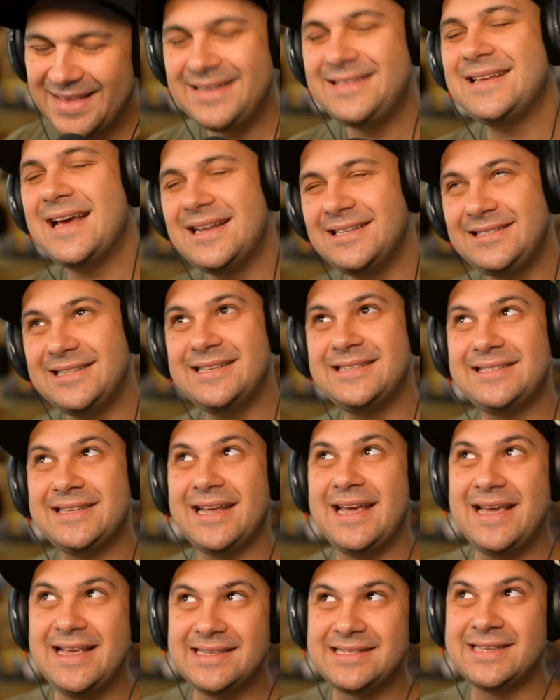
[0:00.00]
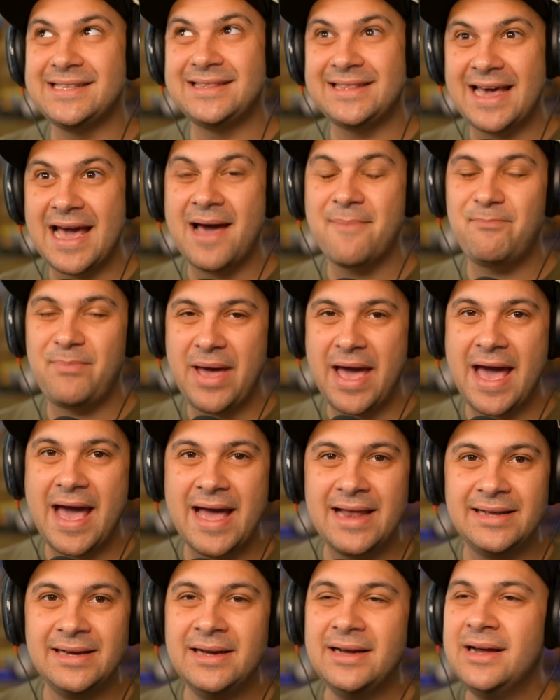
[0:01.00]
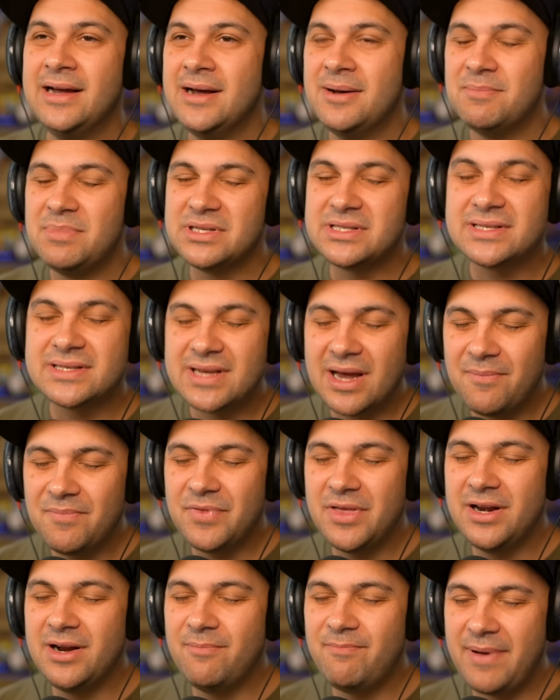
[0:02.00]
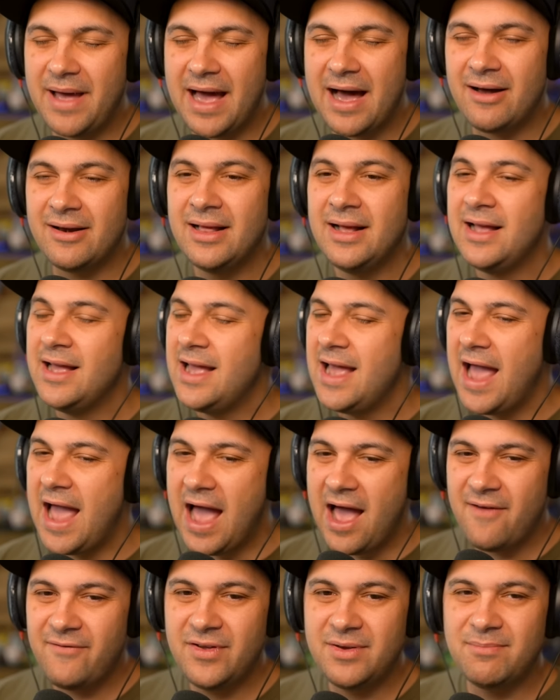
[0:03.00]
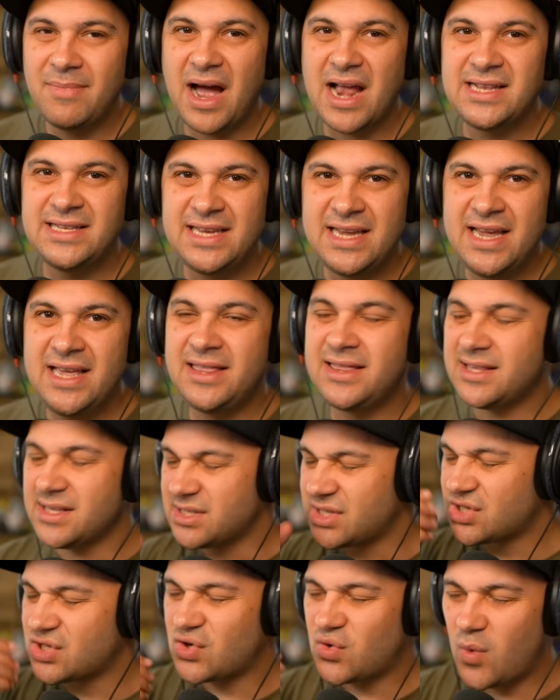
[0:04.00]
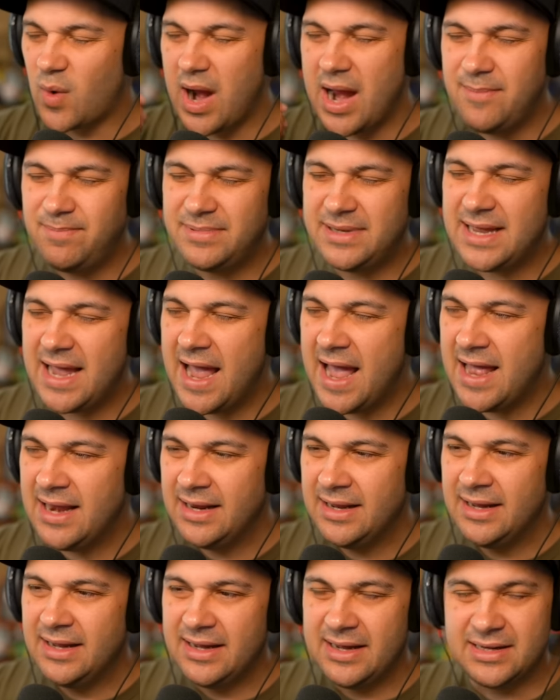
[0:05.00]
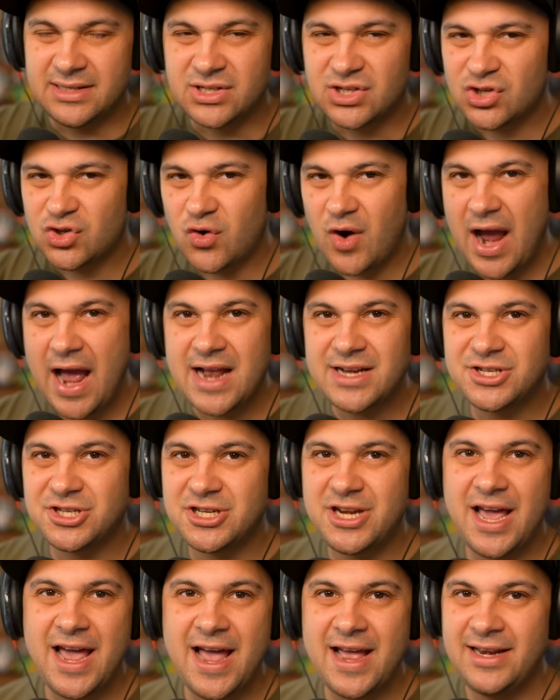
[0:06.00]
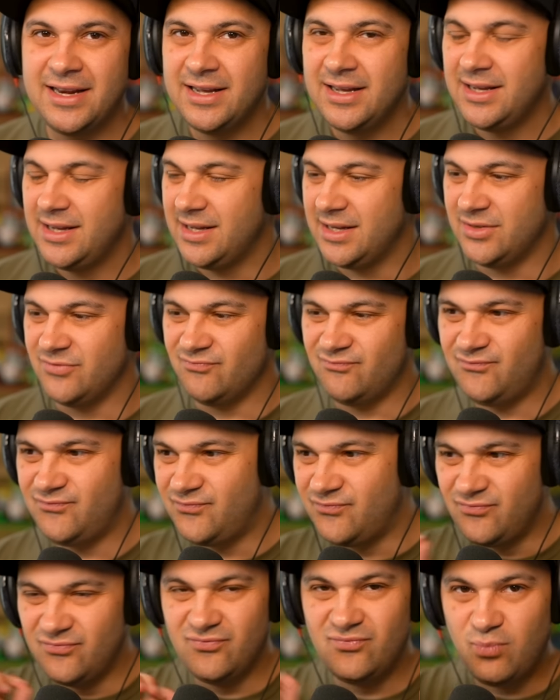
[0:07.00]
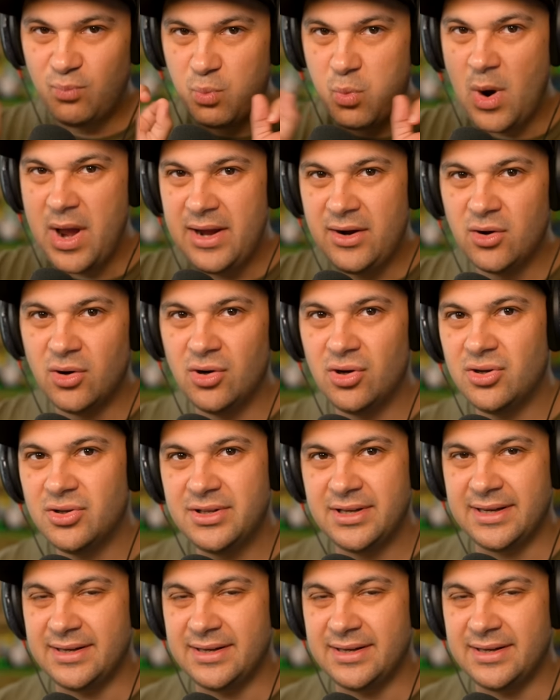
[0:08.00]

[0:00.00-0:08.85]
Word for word: The dentist isn't that bad, but something about having my teeth scraped at and scratched at and wiggled